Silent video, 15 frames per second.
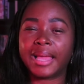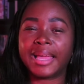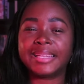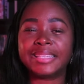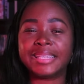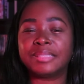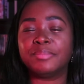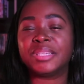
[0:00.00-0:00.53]

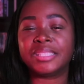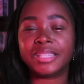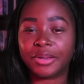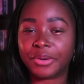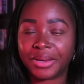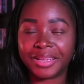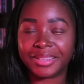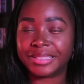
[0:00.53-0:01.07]
guess that's
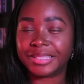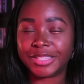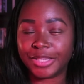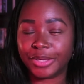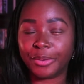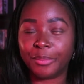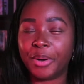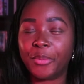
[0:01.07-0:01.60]
mysterious
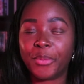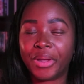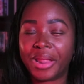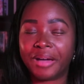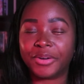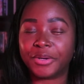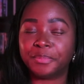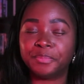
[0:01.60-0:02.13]
too, but
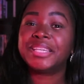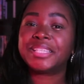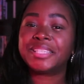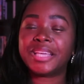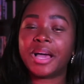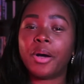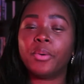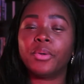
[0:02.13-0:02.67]
whatever.
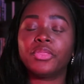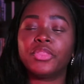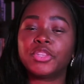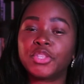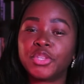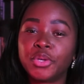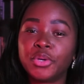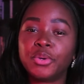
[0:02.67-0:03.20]
So the
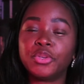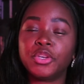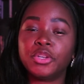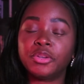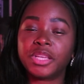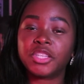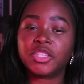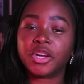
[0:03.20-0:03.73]
two, you
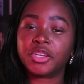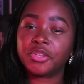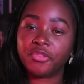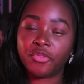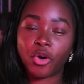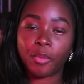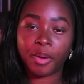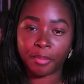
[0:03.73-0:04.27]
know, they start to
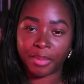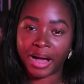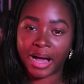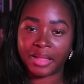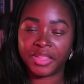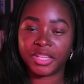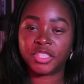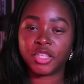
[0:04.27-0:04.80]
form a
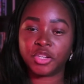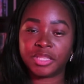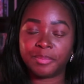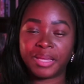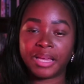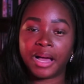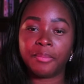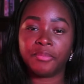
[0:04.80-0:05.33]
bond. They start to
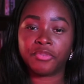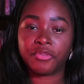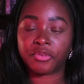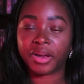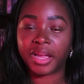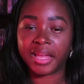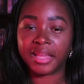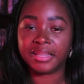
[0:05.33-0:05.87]
become
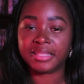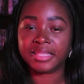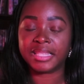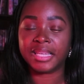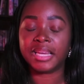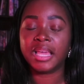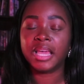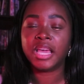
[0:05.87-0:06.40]
friends.
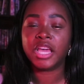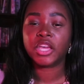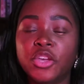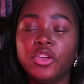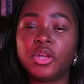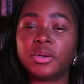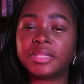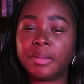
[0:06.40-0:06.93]
And,
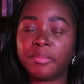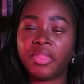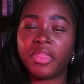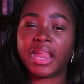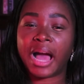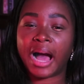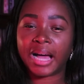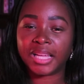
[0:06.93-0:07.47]
you know, something
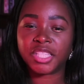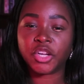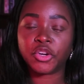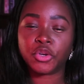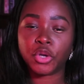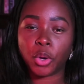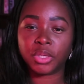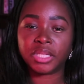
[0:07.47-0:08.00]
that Oscar
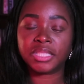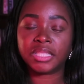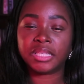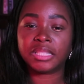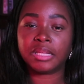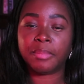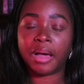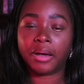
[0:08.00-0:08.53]

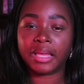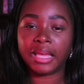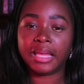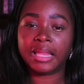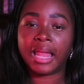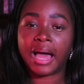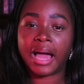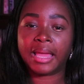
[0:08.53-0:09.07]
notices about
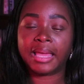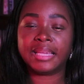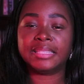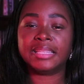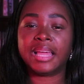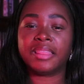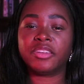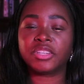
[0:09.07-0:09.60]
Eli is
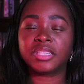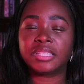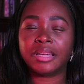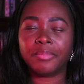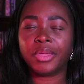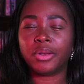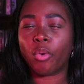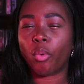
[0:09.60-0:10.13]
that there's
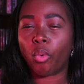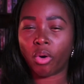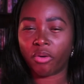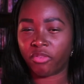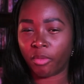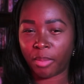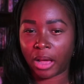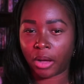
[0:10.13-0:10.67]
something
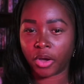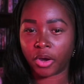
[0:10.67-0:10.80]
off about